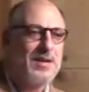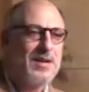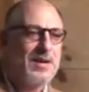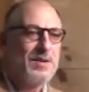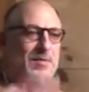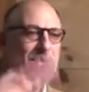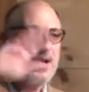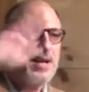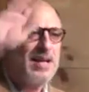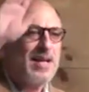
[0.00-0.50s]

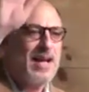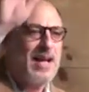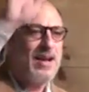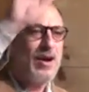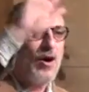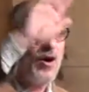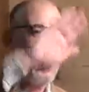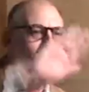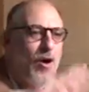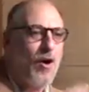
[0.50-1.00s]
right?
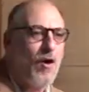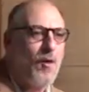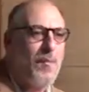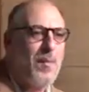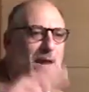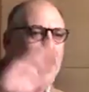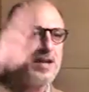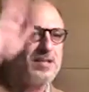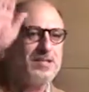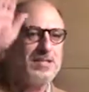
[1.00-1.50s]
And all
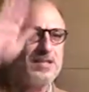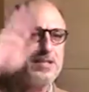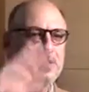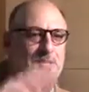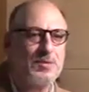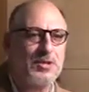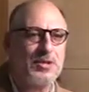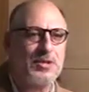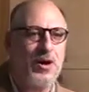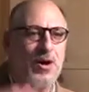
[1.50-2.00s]
my sins
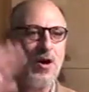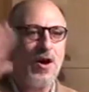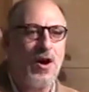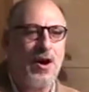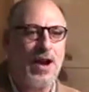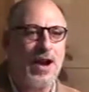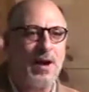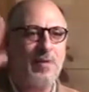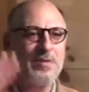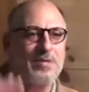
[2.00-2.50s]
were
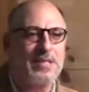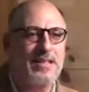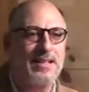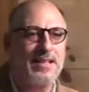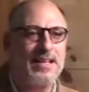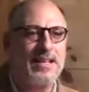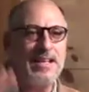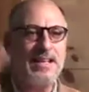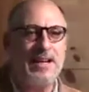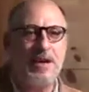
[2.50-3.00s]
gone. I was
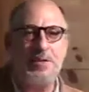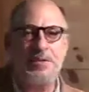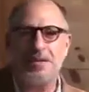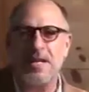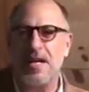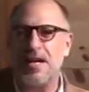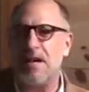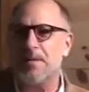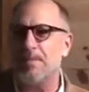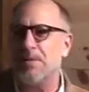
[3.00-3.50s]
clean. I was
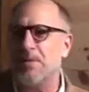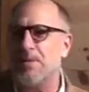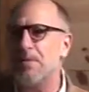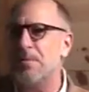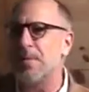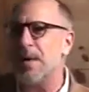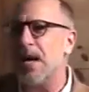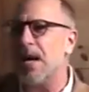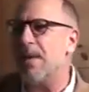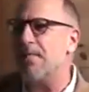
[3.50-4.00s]
like a
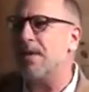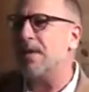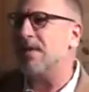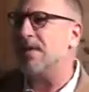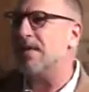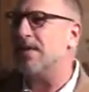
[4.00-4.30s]
new baby.